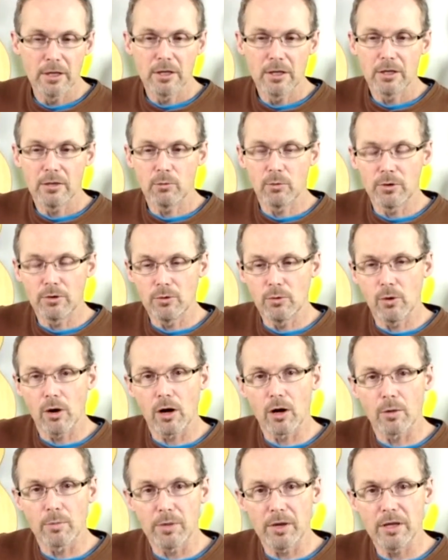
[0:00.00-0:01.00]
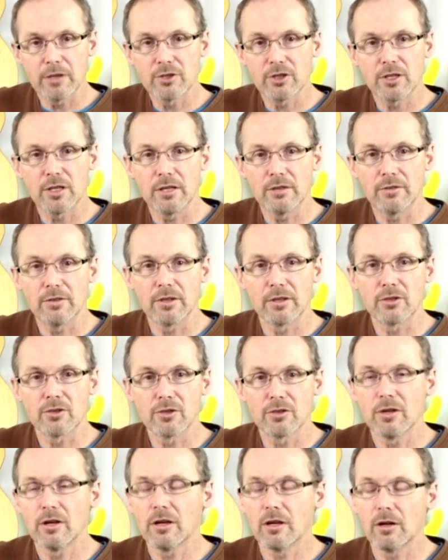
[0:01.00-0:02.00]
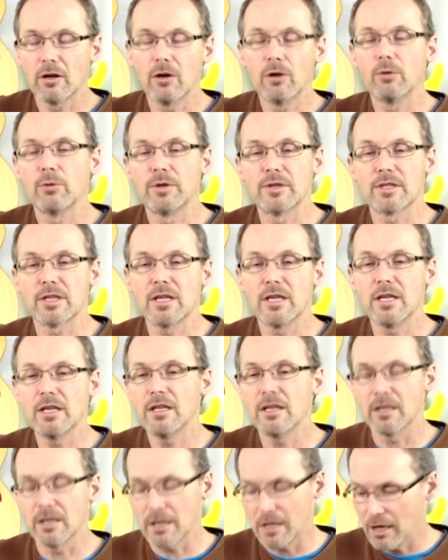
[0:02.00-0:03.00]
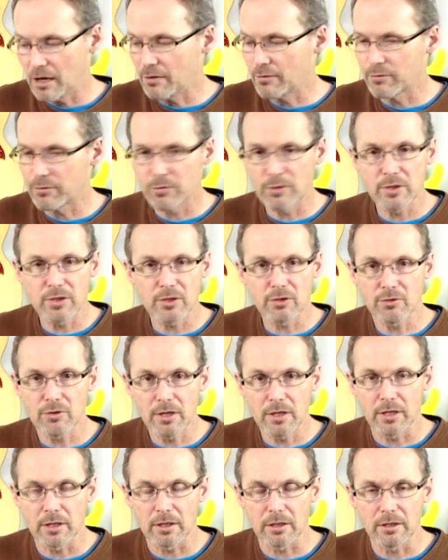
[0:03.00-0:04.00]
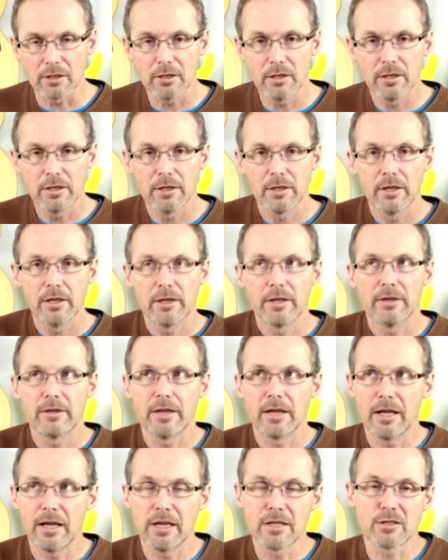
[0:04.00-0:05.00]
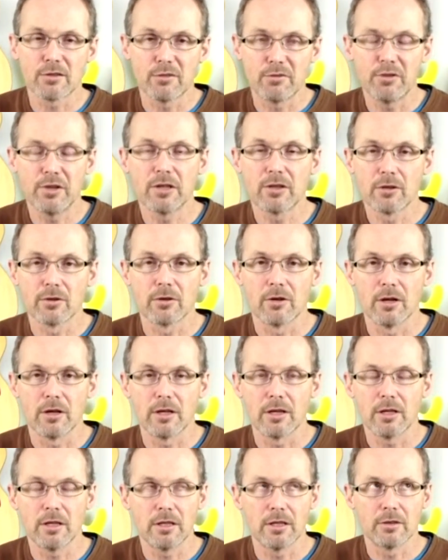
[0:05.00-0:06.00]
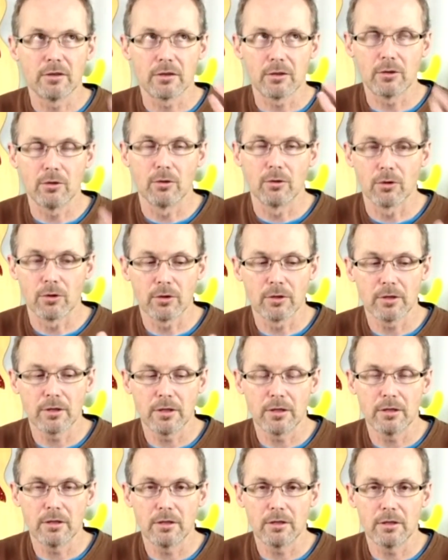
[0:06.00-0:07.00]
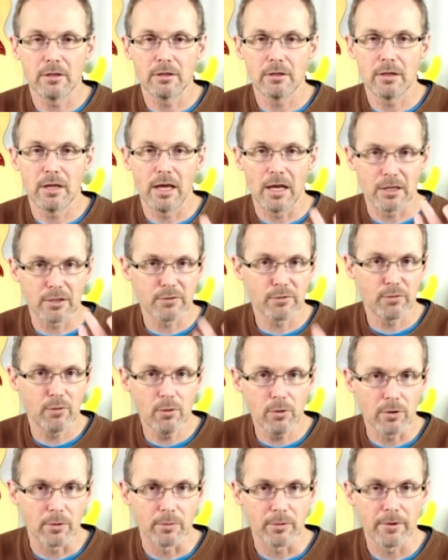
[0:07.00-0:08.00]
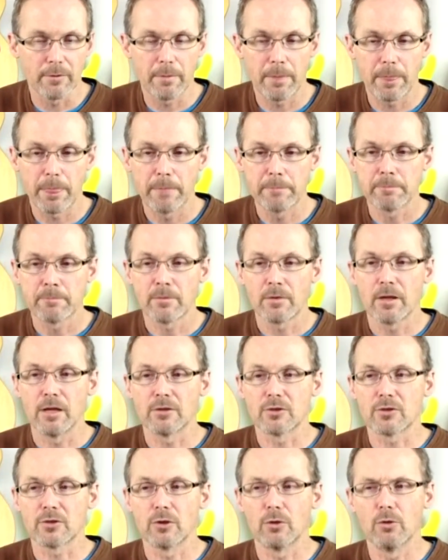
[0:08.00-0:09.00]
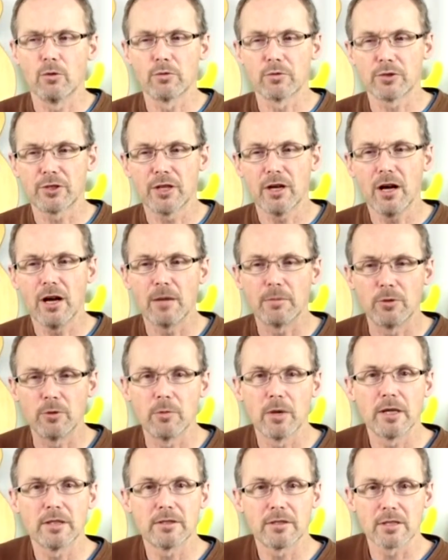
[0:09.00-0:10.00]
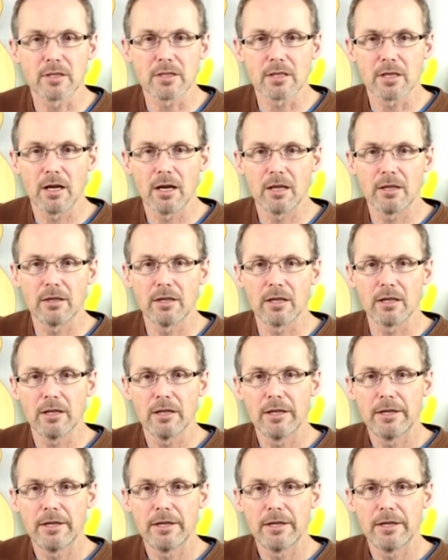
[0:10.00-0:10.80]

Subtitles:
When you arpeggiate things, you're not always hitting every string that has a finger on it in the chord as formed. And so over time you might decide that,